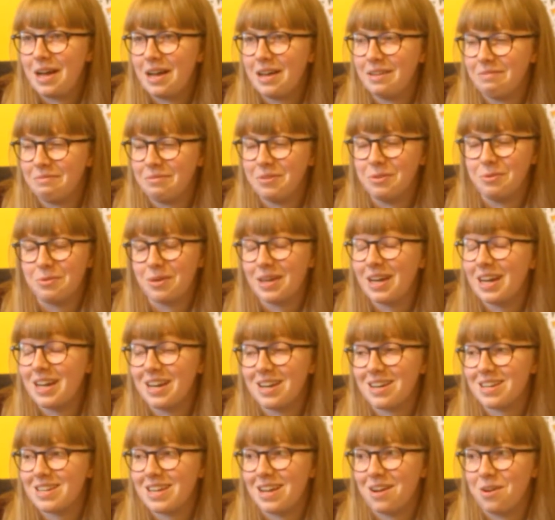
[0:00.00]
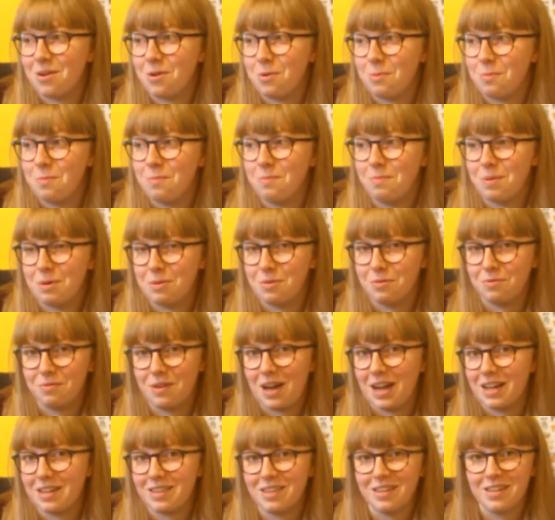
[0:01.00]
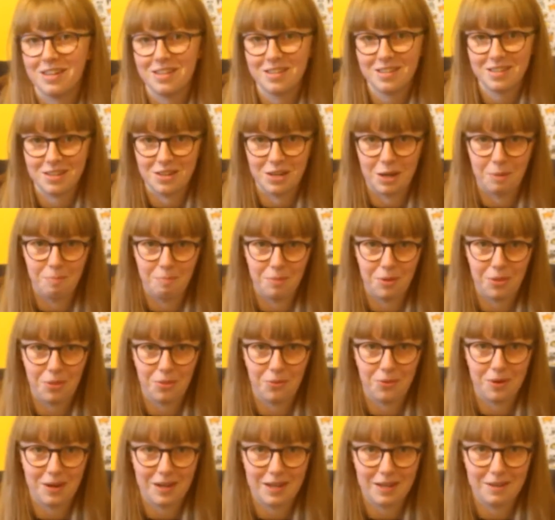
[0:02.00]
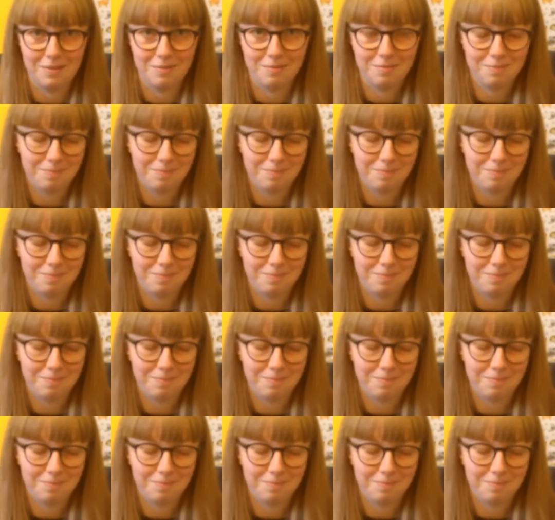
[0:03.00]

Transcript: if you can't tell by the fact that it's at number 3.